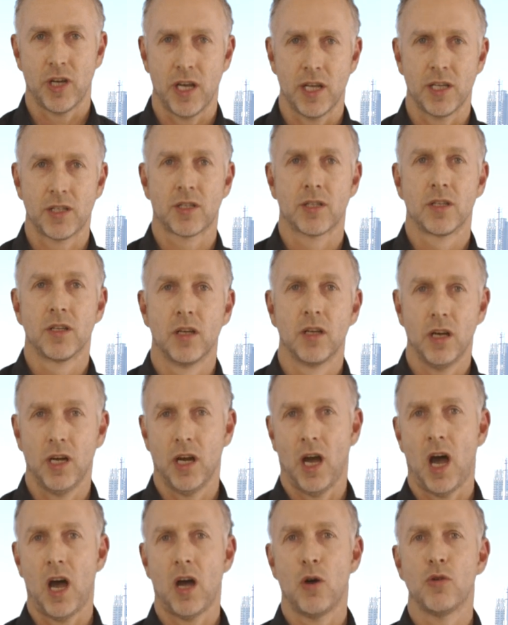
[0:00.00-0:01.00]
as
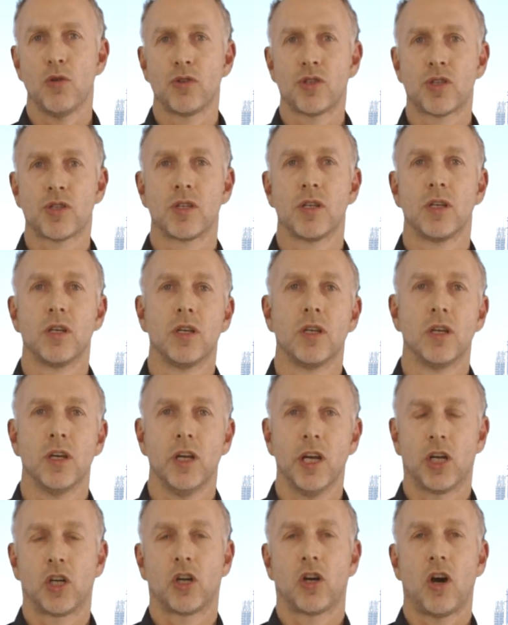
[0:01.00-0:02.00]
a house,
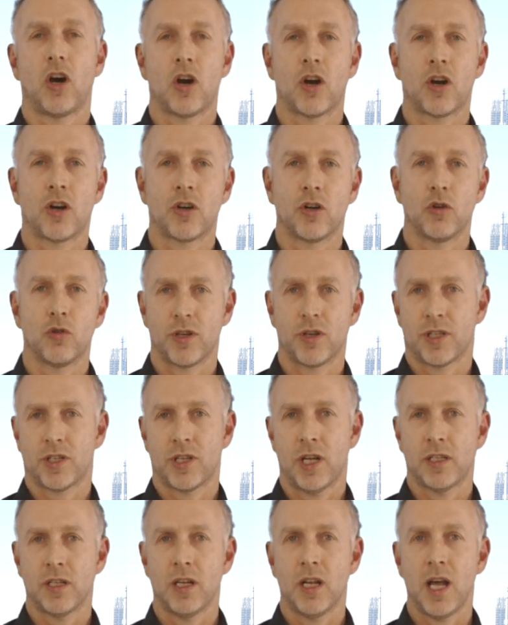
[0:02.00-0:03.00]
a car, or a
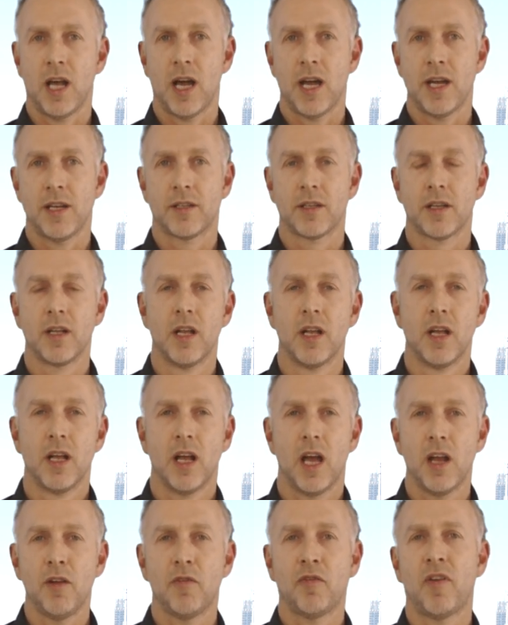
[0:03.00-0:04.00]
satellite,
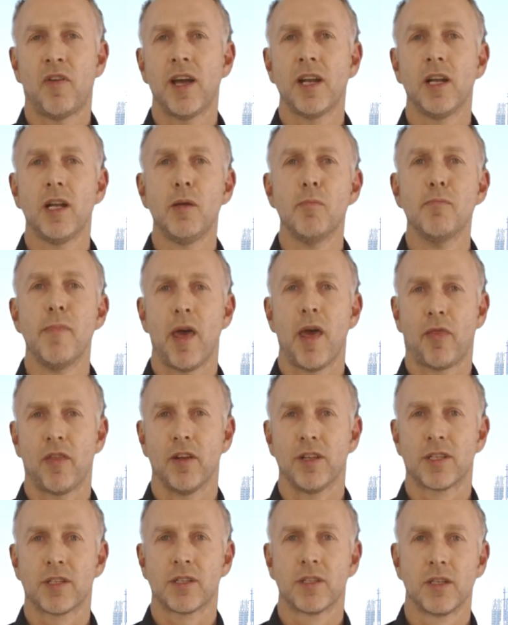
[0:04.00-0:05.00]
and finally
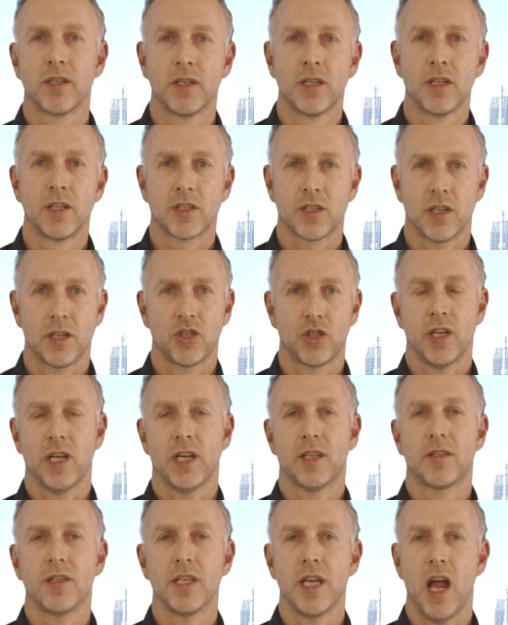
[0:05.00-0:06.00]
methods such
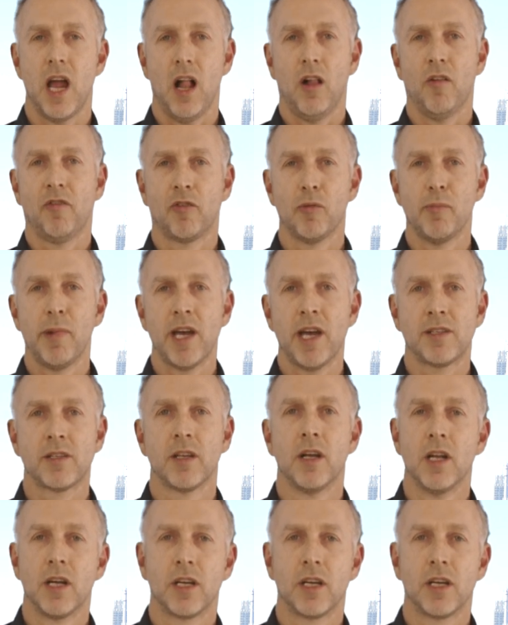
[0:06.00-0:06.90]
as the alphabet,